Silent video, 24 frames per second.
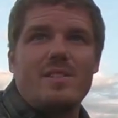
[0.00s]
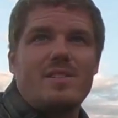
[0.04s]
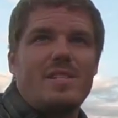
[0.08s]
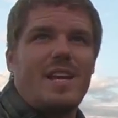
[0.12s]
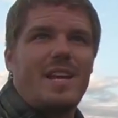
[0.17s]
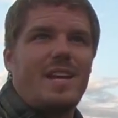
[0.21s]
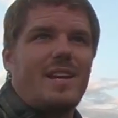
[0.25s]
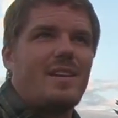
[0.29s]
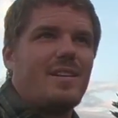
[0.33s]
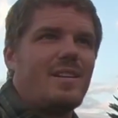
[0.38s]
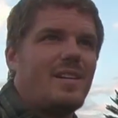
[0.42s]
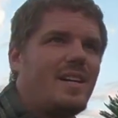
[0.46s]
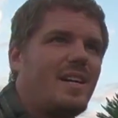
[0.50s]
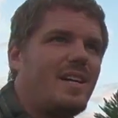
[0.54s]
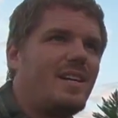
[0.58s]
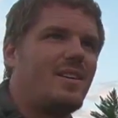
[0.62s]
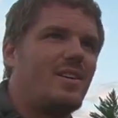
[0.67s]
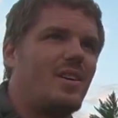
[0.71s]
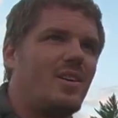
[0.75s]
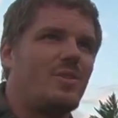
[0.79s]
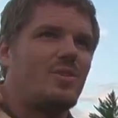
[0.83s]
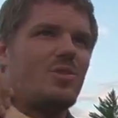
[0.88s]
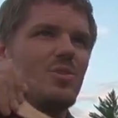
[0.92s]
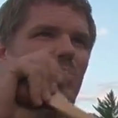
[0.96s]
It's like, I
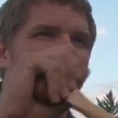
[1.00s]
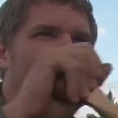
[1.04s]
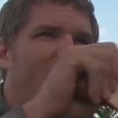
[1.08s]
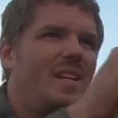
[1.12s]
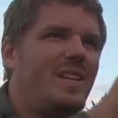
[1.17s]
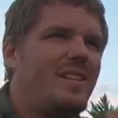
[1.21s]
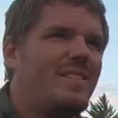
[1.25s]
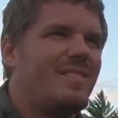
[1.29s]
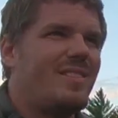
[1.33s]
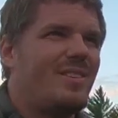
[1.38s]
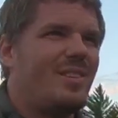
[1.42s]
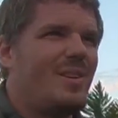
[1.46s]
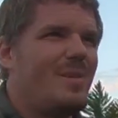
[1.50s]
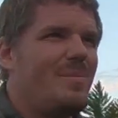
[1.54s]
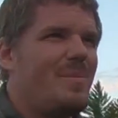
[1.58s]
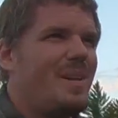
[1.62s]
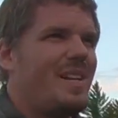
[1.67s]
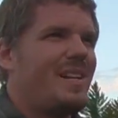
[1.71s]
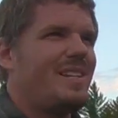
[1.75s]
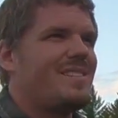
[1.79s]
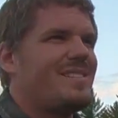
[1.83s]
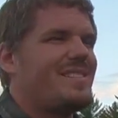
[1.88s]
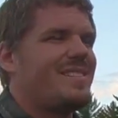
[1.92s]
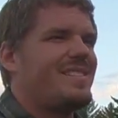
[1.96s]
don't know, 20, 30
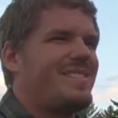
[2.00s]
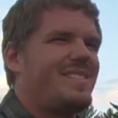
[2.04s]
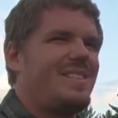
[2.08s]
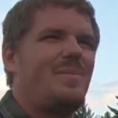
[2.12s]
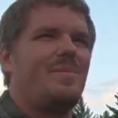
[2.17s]
minutes,